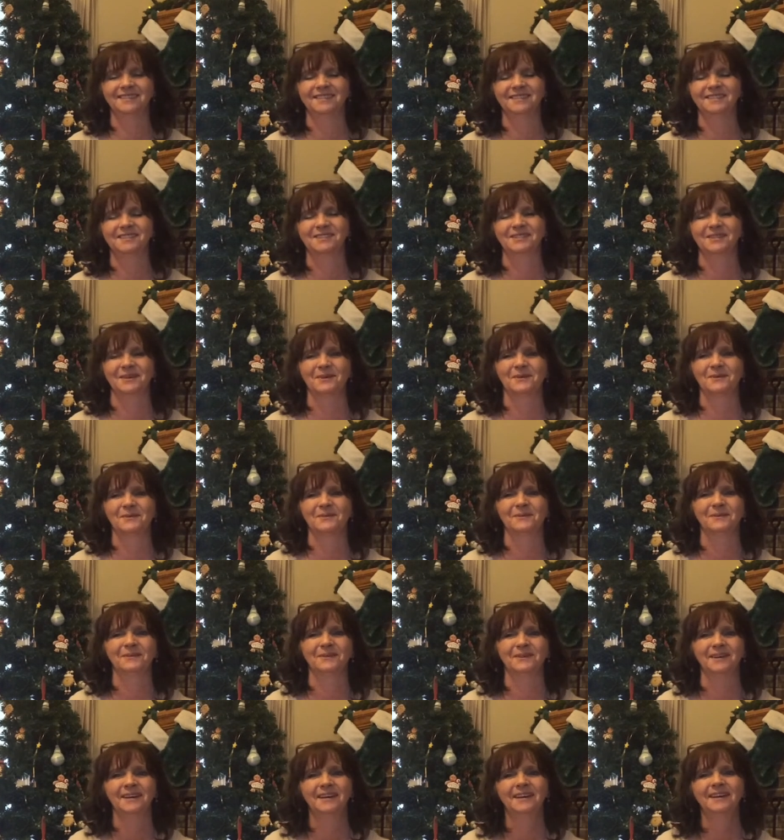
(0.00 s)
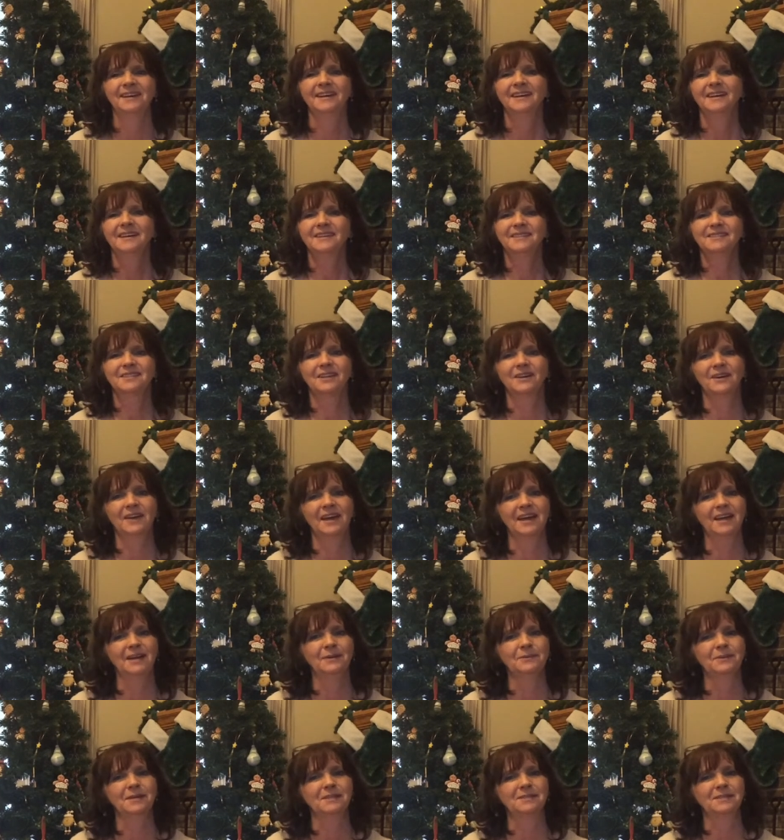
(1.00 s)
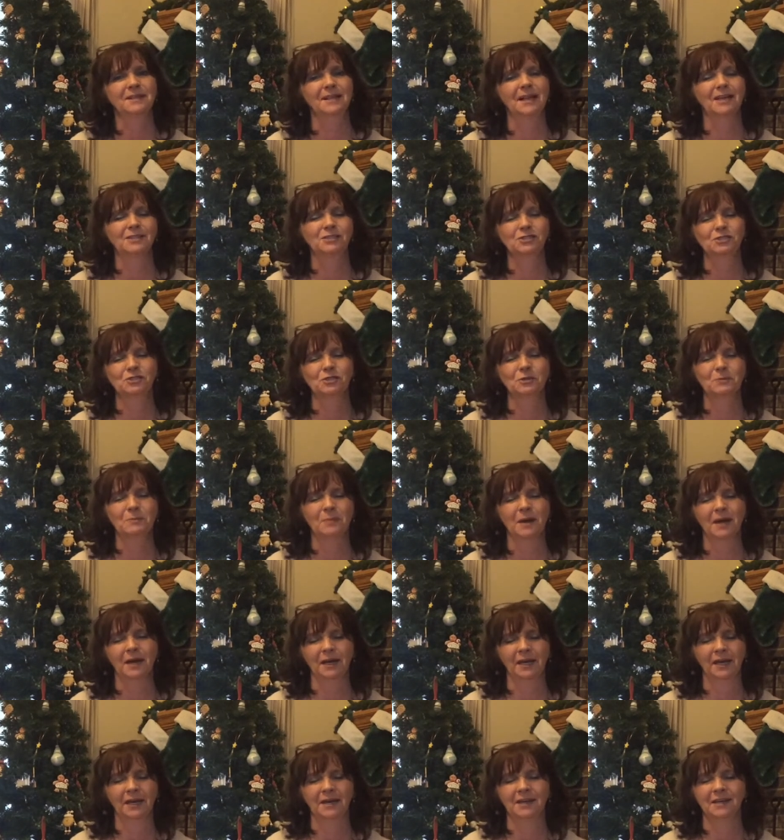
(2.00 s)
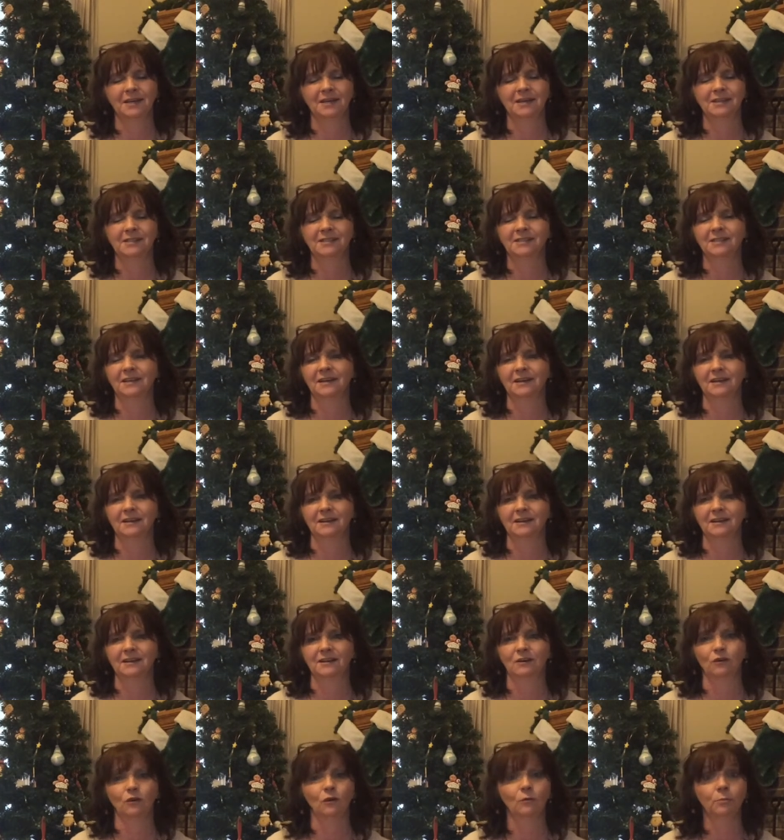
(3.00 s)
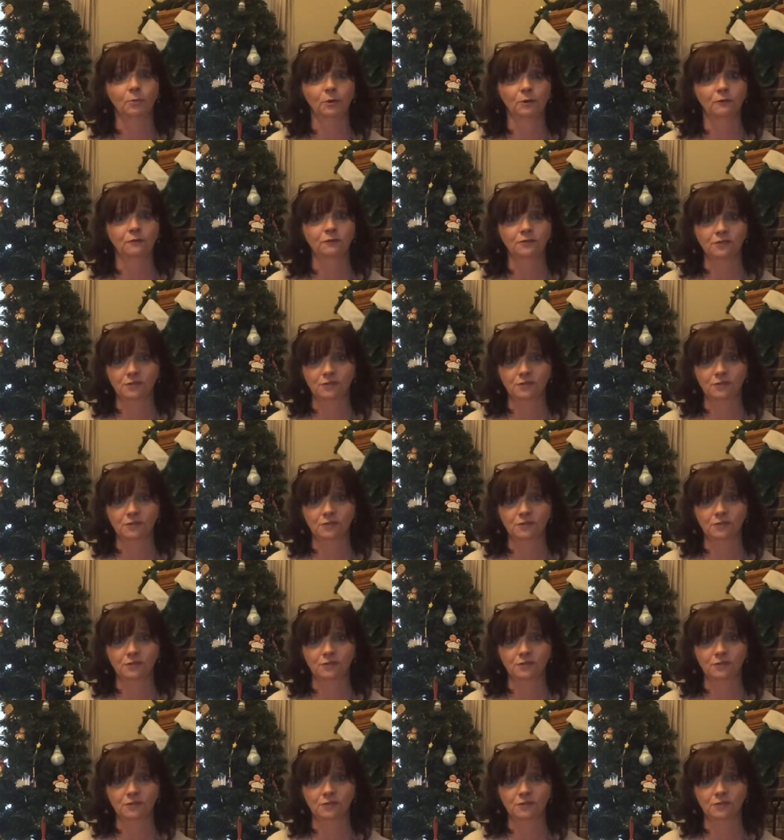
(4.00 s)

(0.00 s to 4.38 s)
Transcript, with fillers: so, so, anyways, glad you tuned back in. I uh, hope you've